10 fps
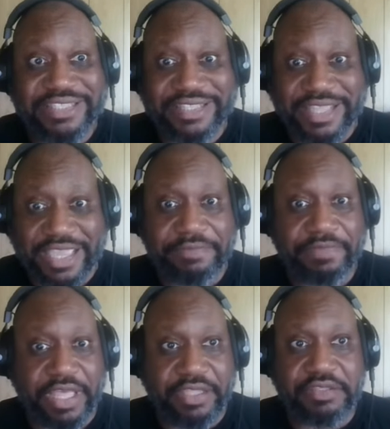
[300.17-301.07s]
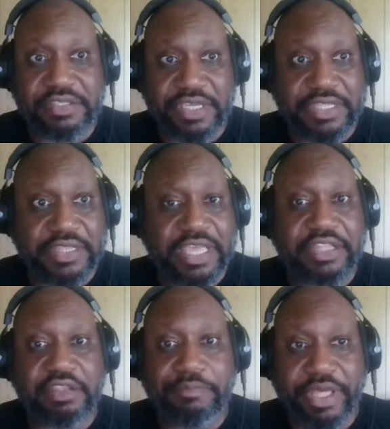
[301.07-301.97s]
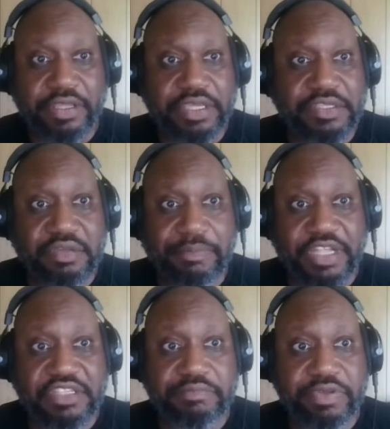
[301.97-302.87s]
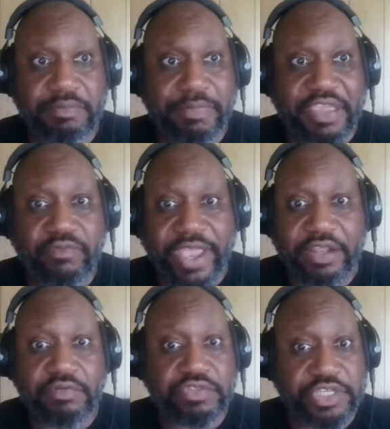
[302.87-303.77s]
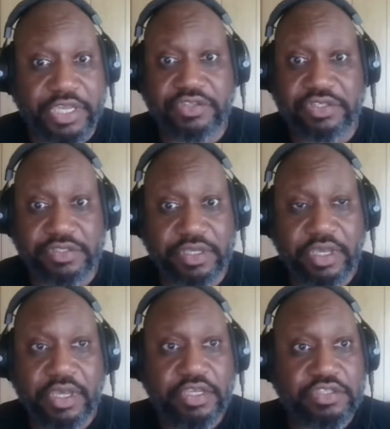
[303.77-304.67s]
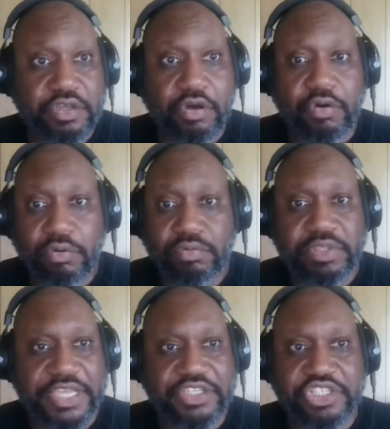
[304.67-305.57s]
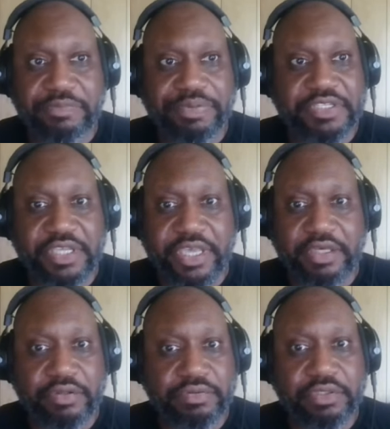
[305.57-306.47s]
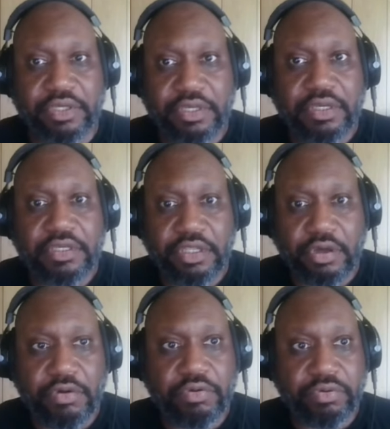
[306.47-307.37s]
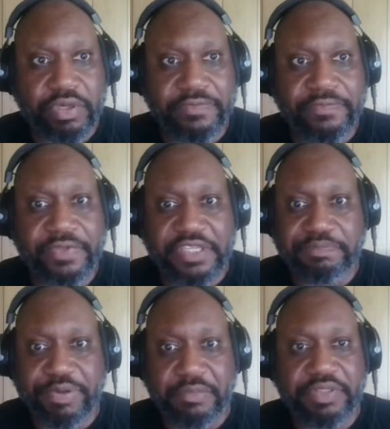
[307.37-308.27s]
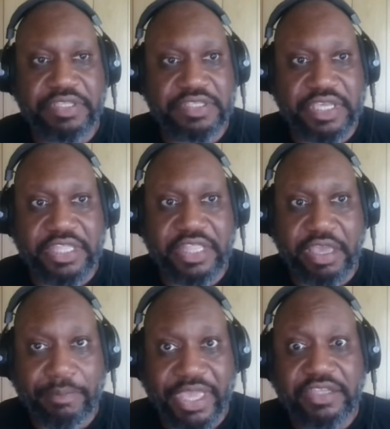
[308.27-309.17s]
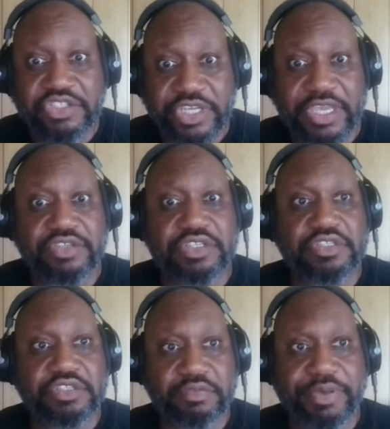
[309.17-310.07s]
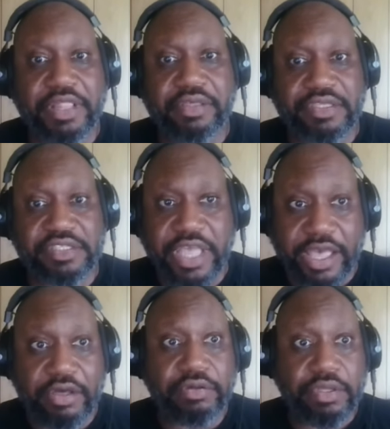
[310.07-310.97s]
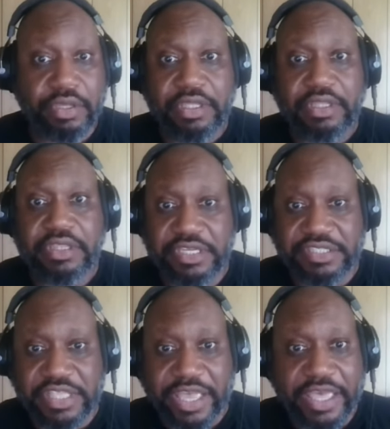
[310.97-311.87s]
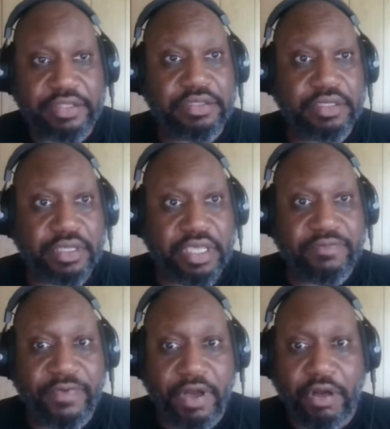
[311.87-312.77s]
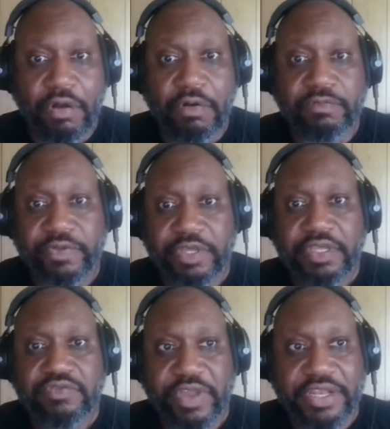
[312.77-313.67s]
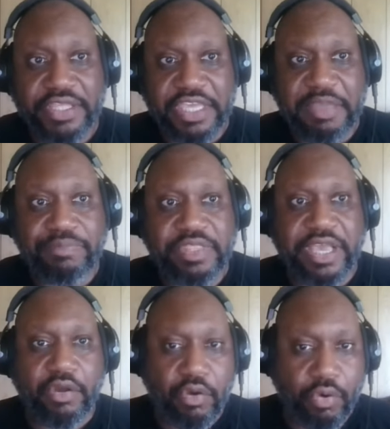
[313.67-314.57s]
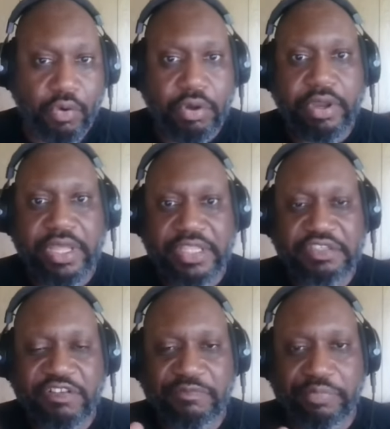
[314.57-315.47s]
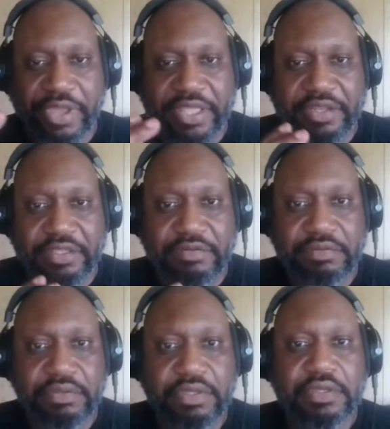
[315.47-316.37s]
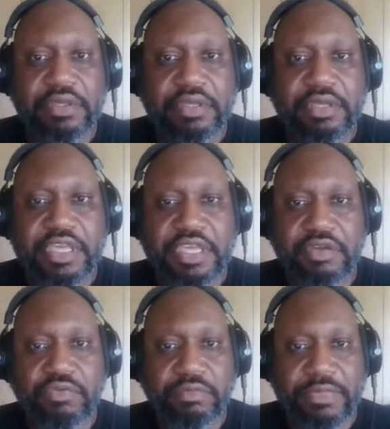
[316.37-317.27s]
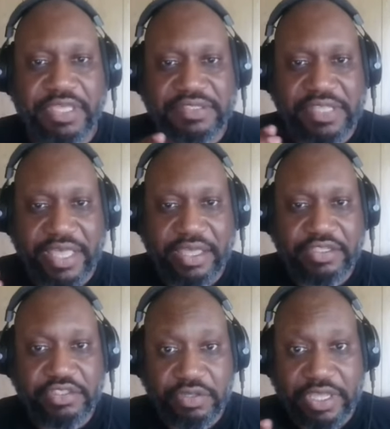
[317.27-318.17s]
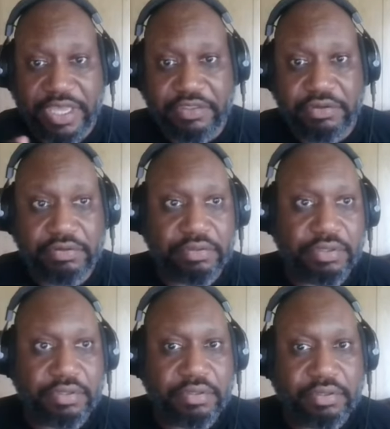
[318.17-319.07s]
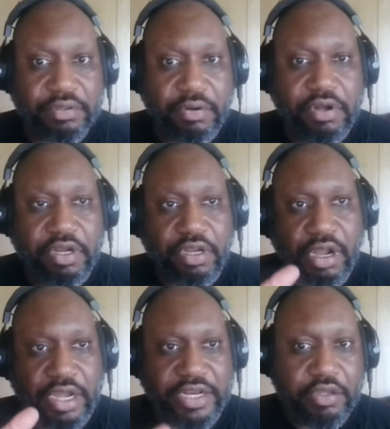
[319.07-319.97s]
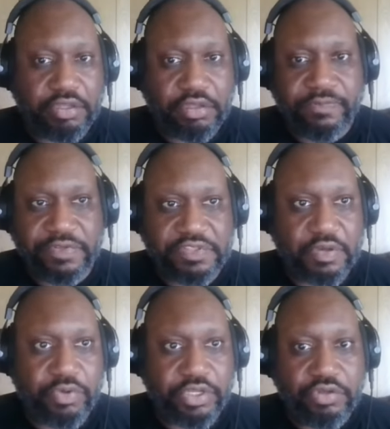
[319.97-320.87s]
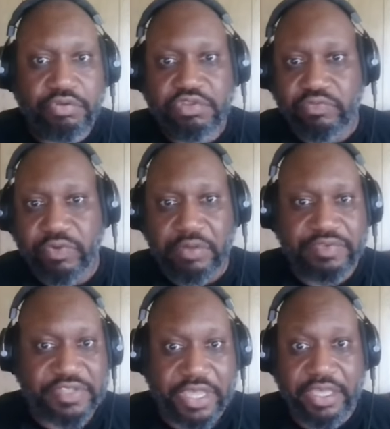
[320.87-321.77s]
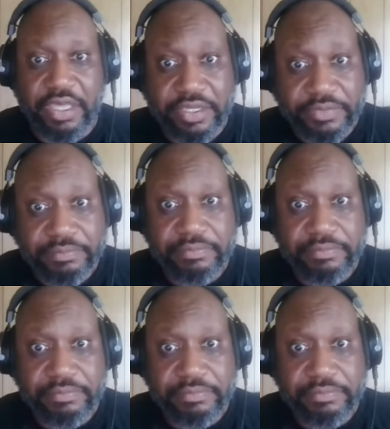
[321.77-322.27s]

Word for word: today, Flight, and said that the Pelicans about to be make radical changes. So that ship has sailed. You know, Griff is publicly saying they're making changes to the Pelicans. Now, does that involve trying to keep that core, at least of Brandon Ingram and Zion together? Or are they going to look for someone new to run with Zion?